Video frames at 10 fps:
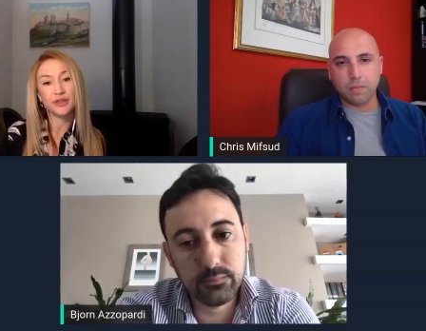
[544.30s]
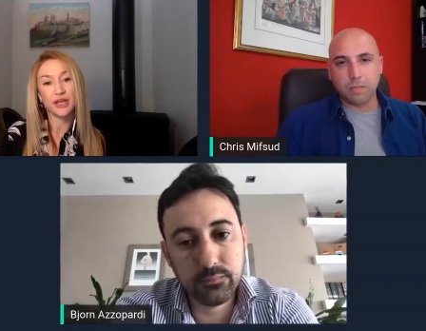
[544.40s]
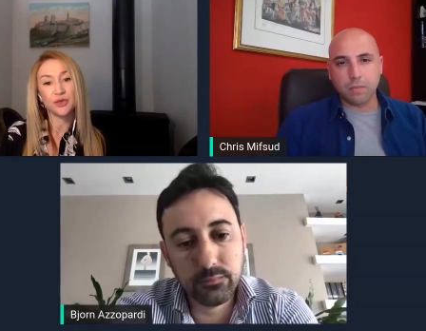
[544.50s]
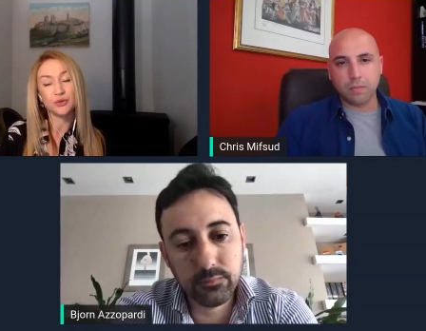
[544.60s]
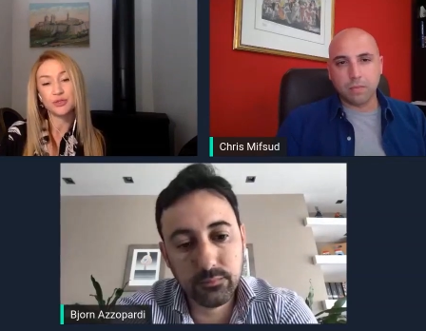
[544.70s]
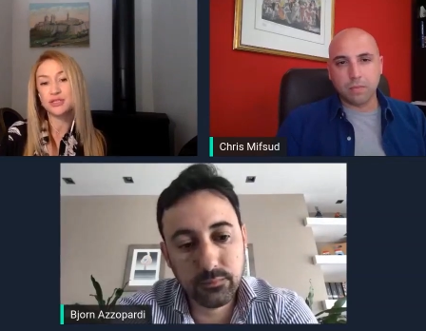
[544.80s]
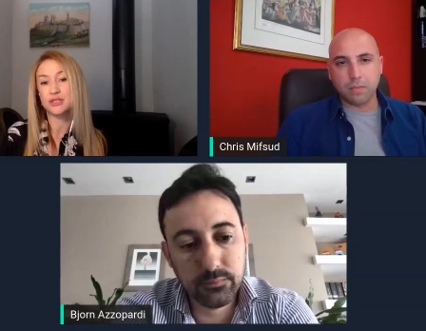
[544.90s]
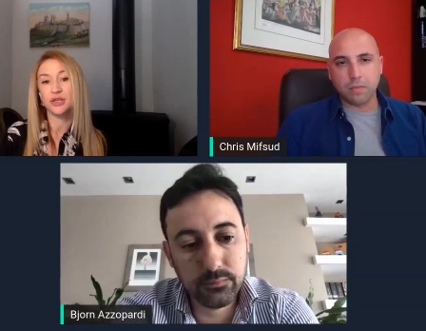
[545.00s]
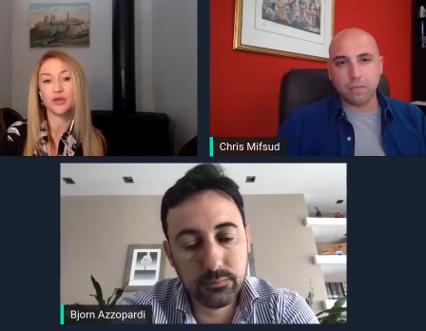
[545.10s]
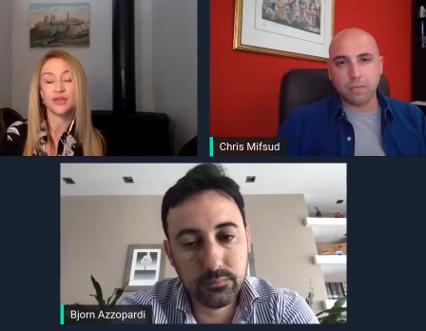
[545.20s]
Speaker 1: they use, you know,
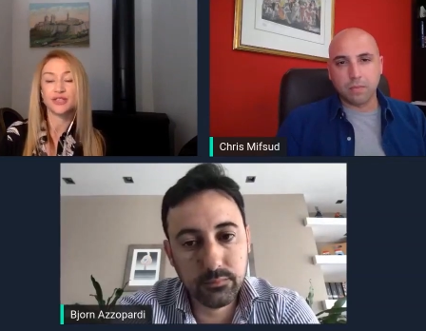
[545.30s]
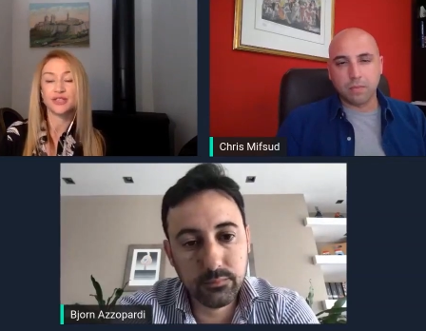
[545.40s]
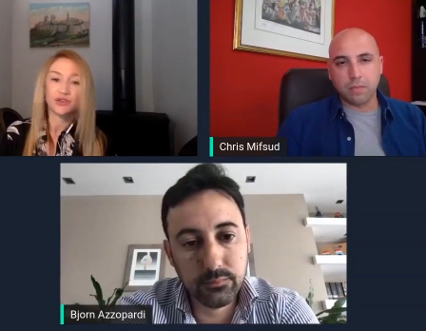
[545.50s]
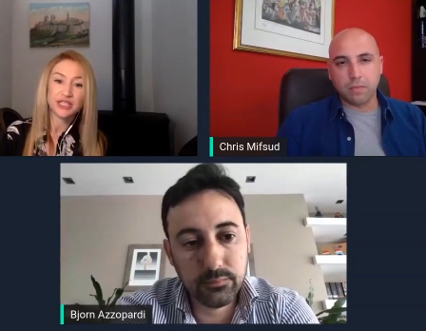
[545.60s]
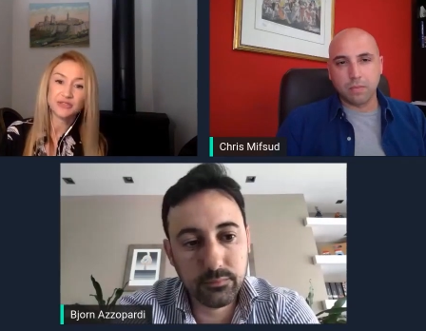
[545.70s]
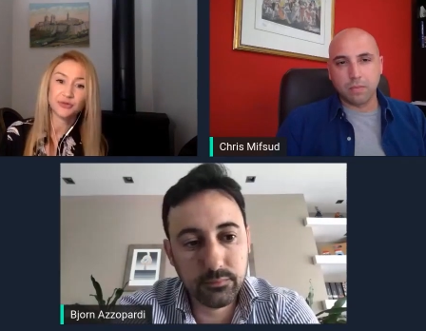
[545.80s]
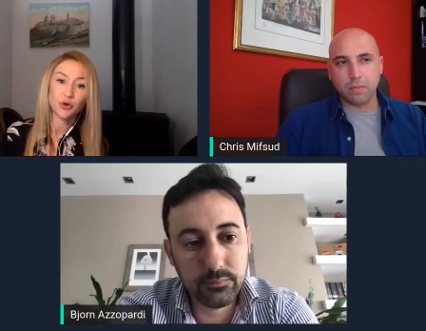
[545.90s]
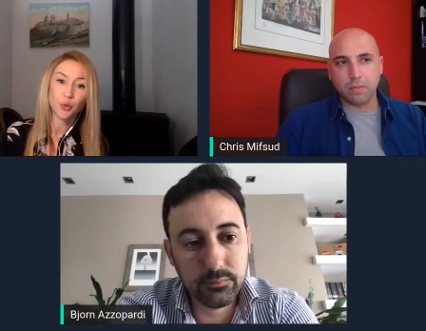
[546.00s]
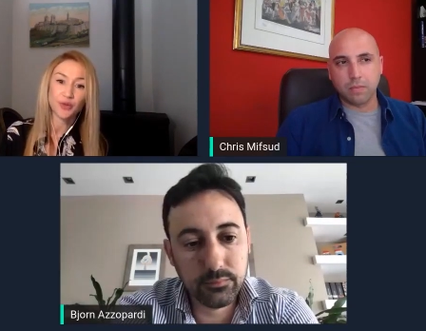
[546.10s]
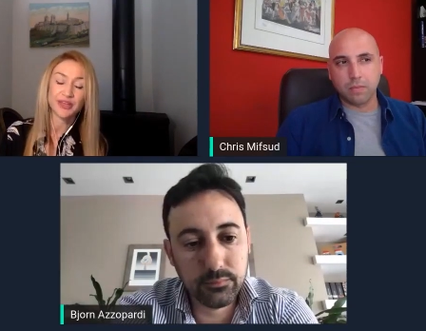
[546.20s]
their screens for,
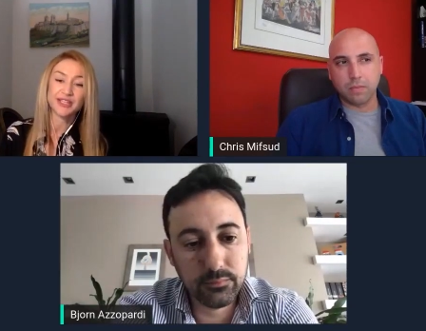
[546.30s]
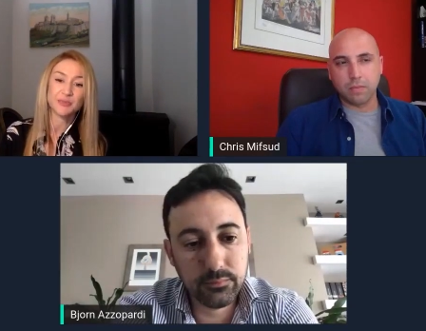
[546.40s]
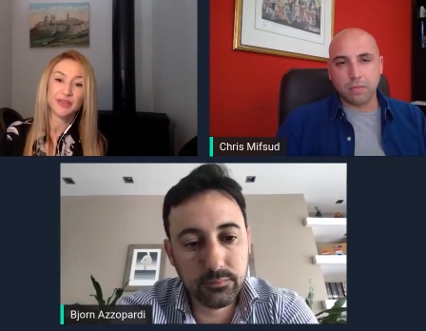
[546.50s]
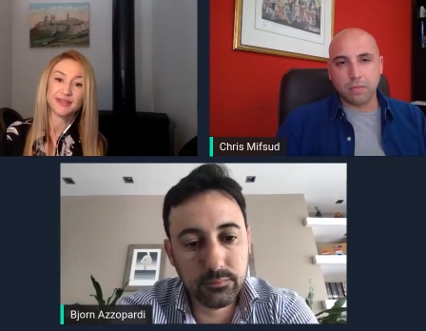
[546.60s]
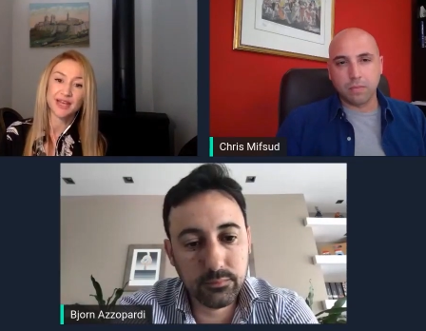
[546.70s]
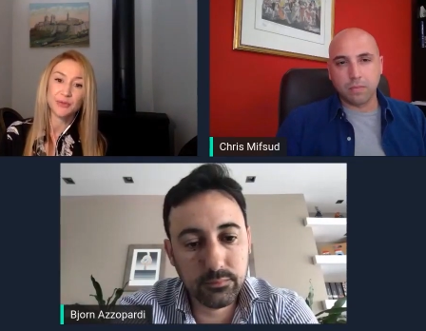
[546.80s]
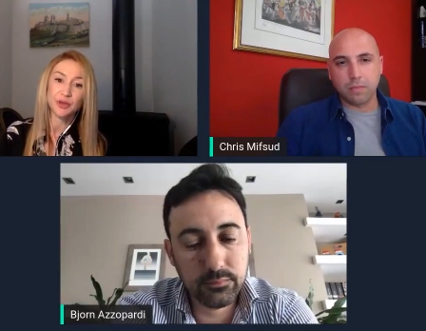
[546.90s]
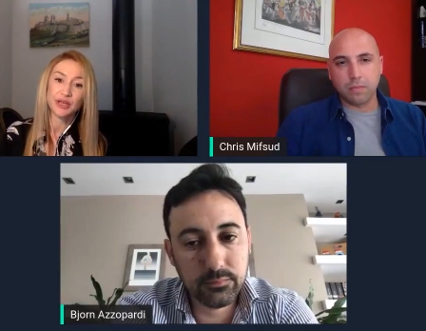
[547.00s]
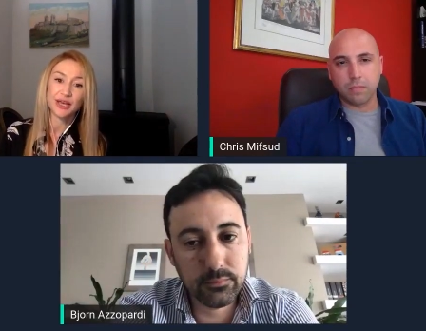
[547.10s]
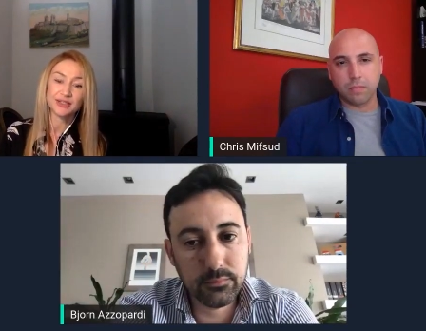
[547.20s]
what they spend their time looking
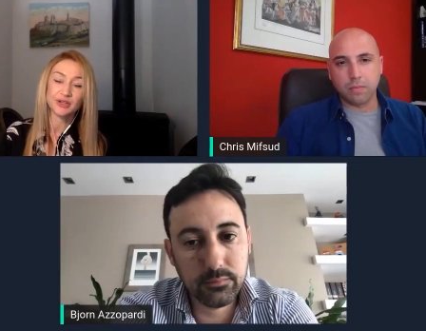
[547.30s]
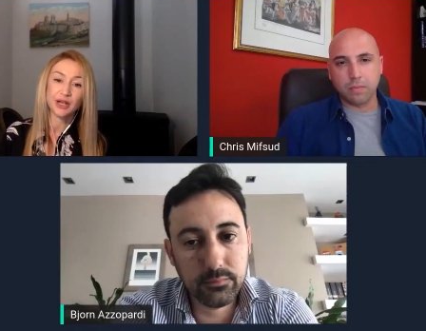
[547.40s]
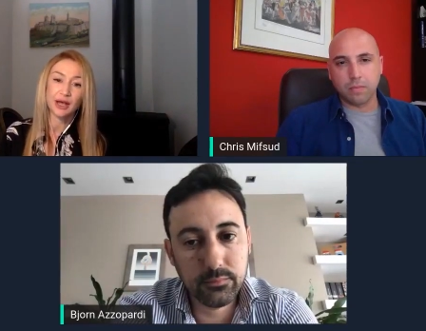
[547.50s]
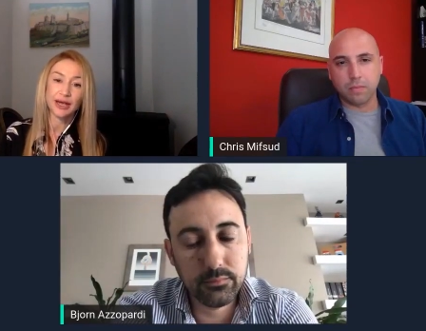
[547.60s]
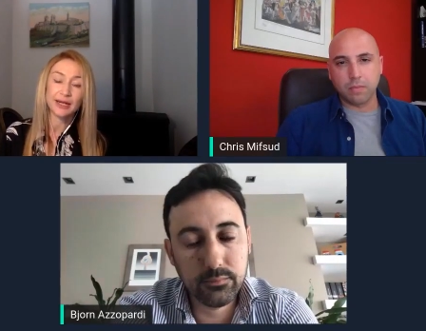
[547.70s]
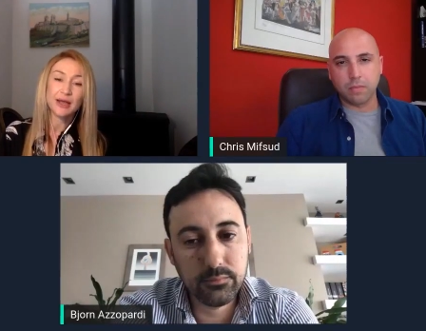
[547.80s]
at online?